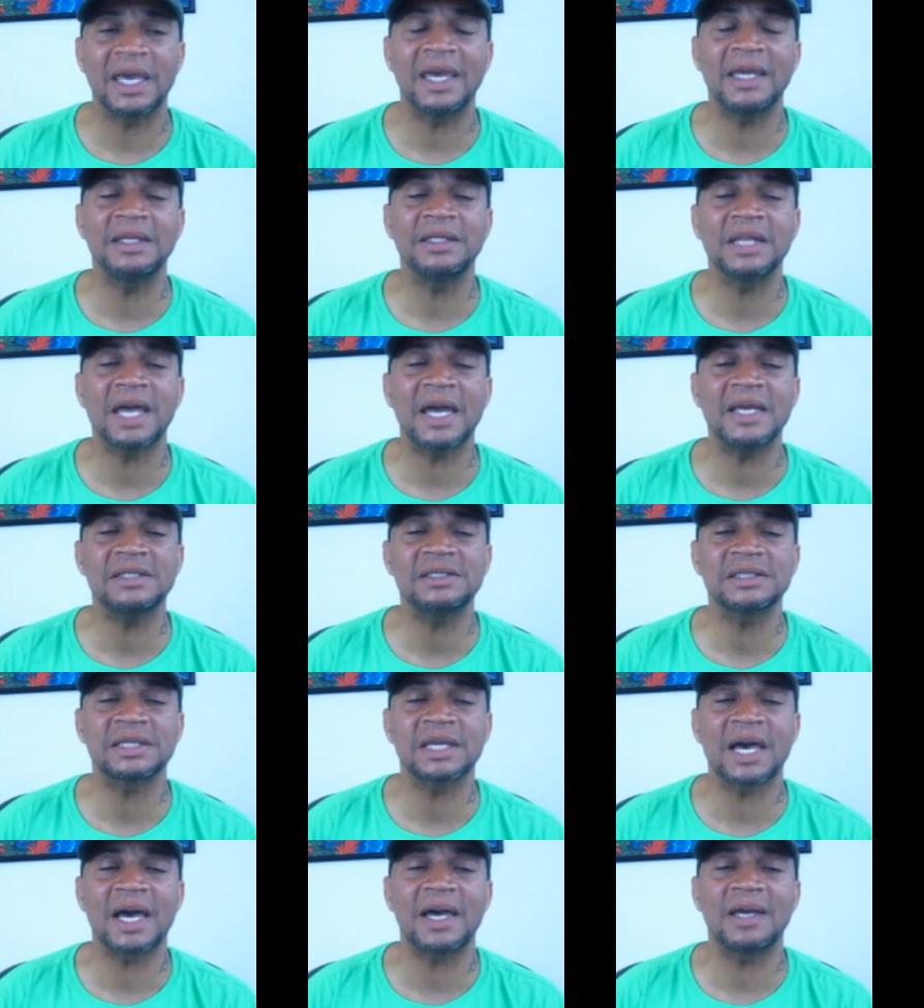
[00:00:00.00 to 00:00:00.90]
a
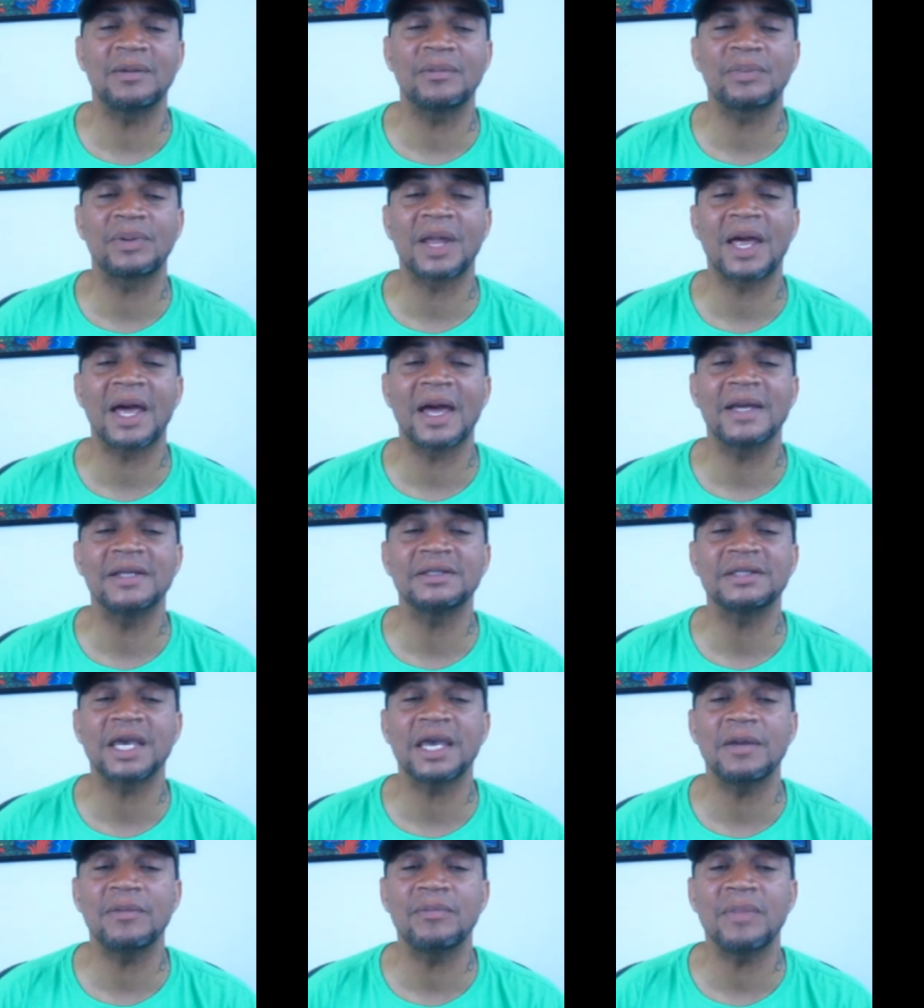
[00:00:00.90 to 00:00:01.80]
nice guy
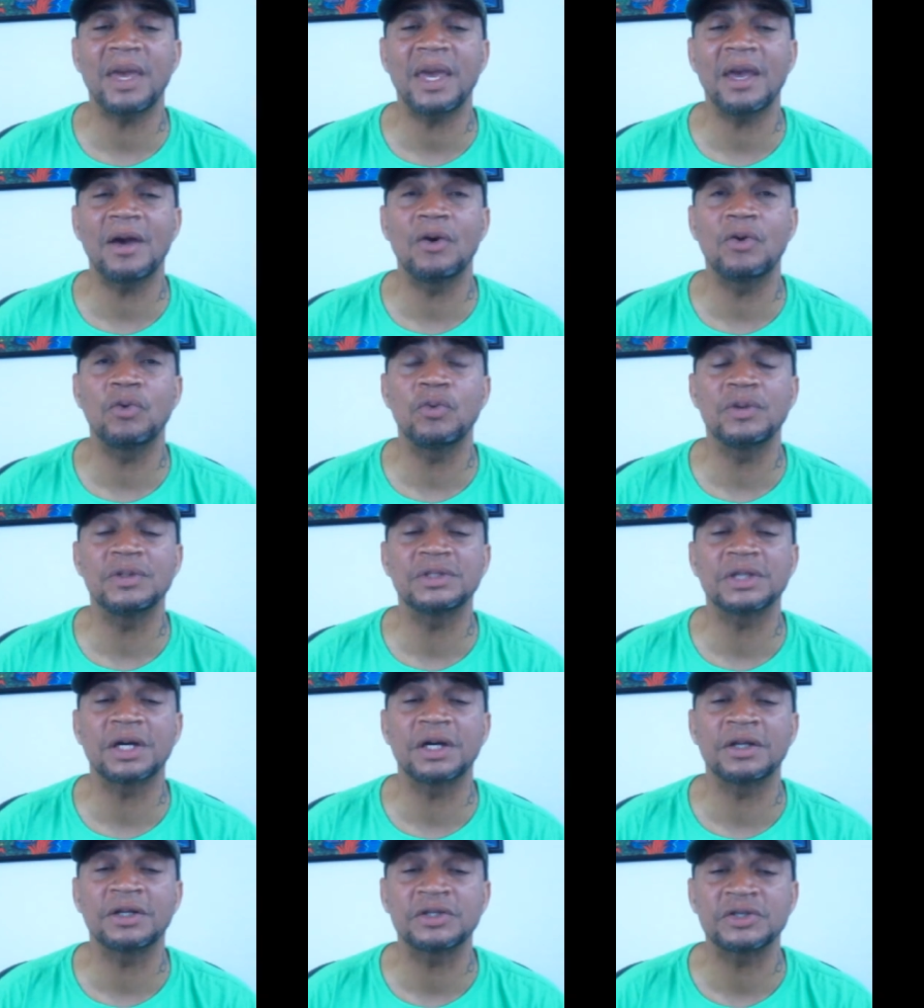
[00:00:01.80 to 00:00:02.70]
implies a male who is
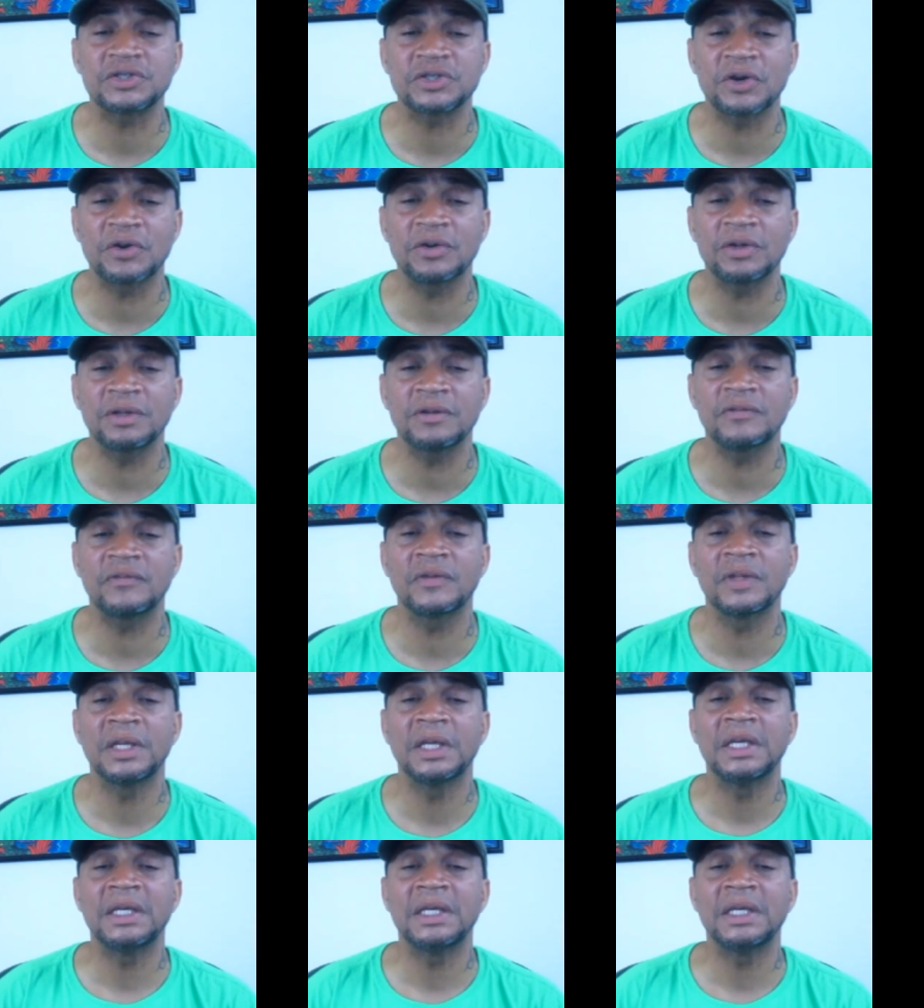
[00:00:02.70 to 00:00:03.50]
unassertive,